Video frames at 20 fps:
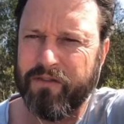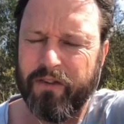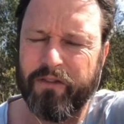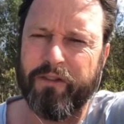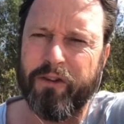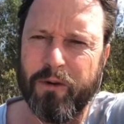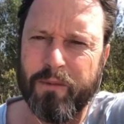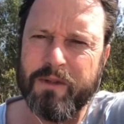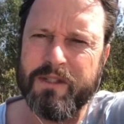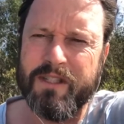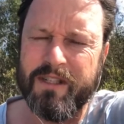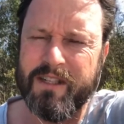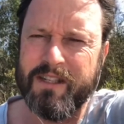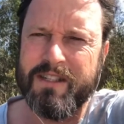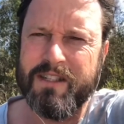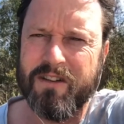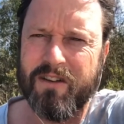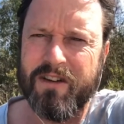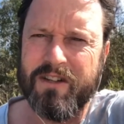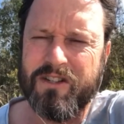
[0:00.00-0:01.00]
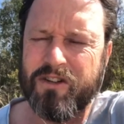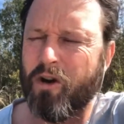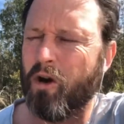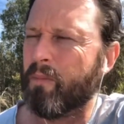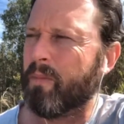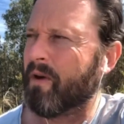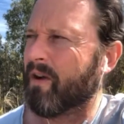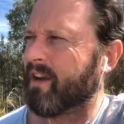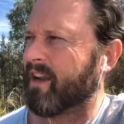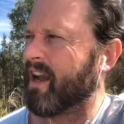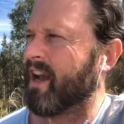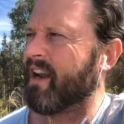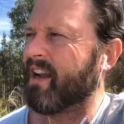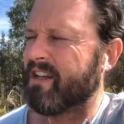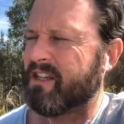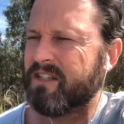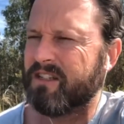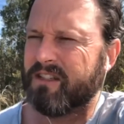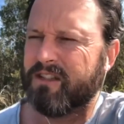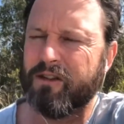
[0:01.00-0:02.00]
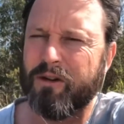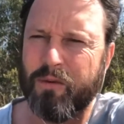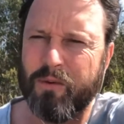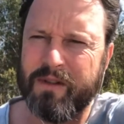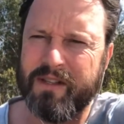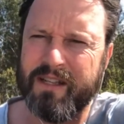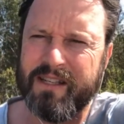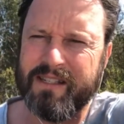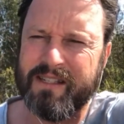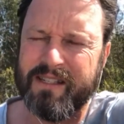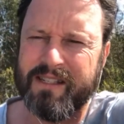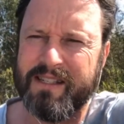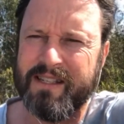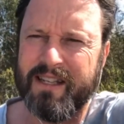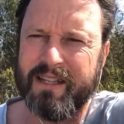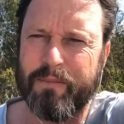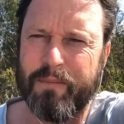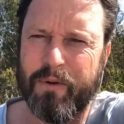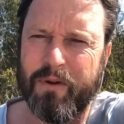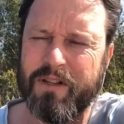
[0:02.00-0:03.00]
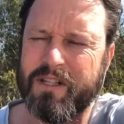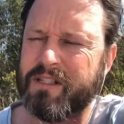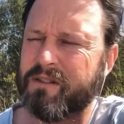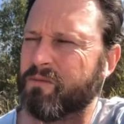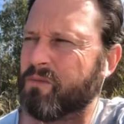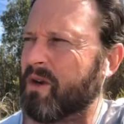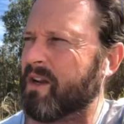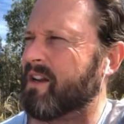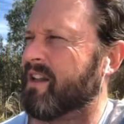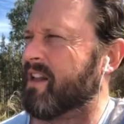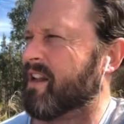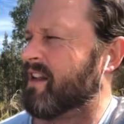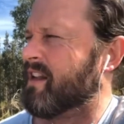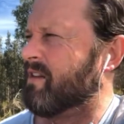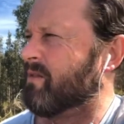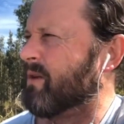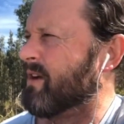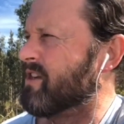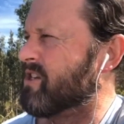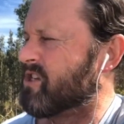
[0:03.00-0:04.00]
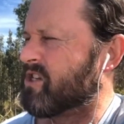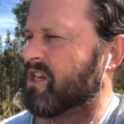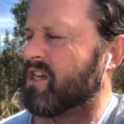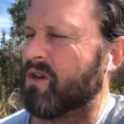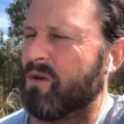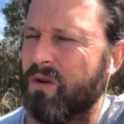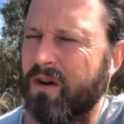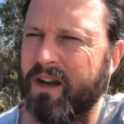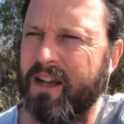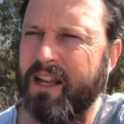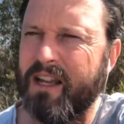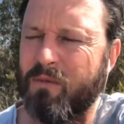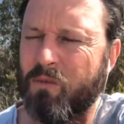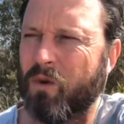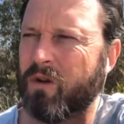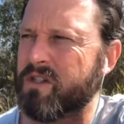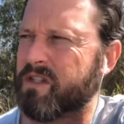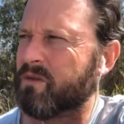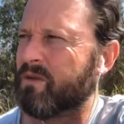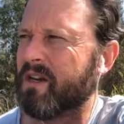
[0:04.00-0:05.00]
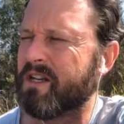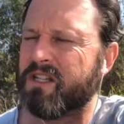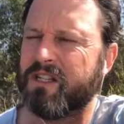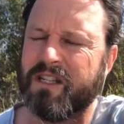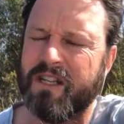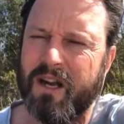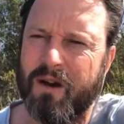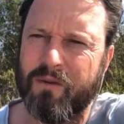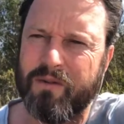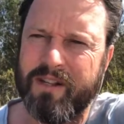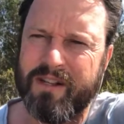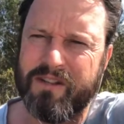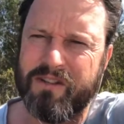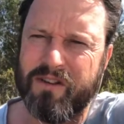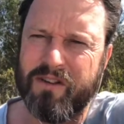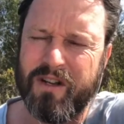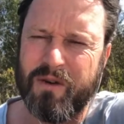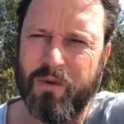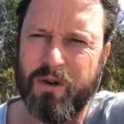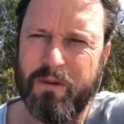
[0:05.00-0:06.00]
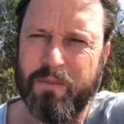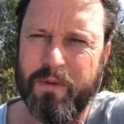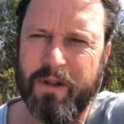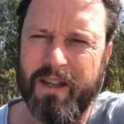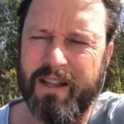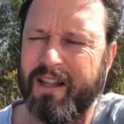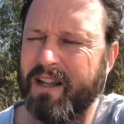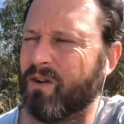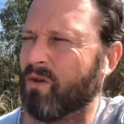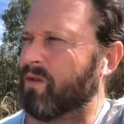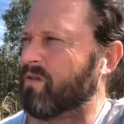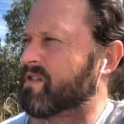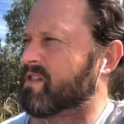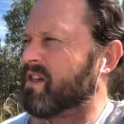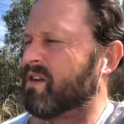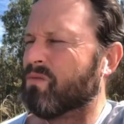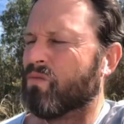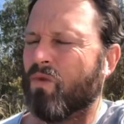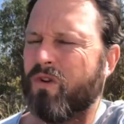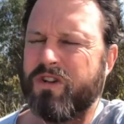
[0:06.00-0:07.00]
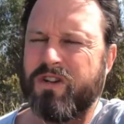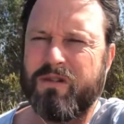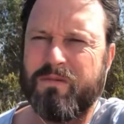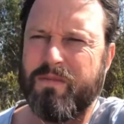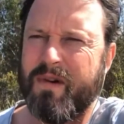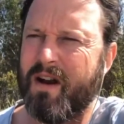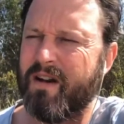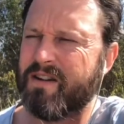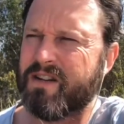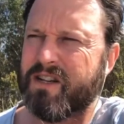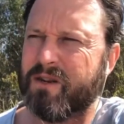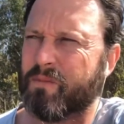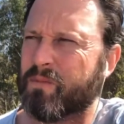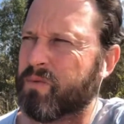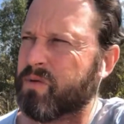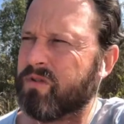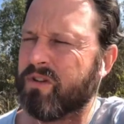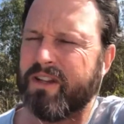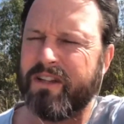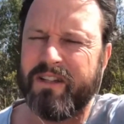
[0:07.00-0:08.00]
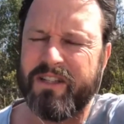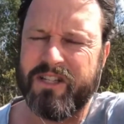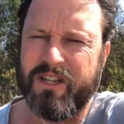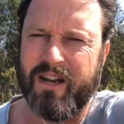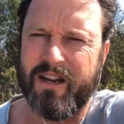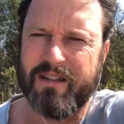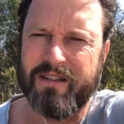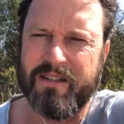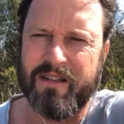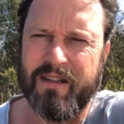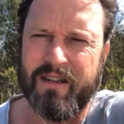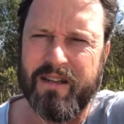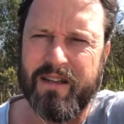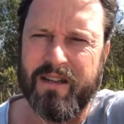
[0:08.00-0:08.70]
fulfillment's an inside job, but I can actually do it with this other person when, when she or he wants to actually go on that journey with me. And then all of a sudden, watch your marriage completely change.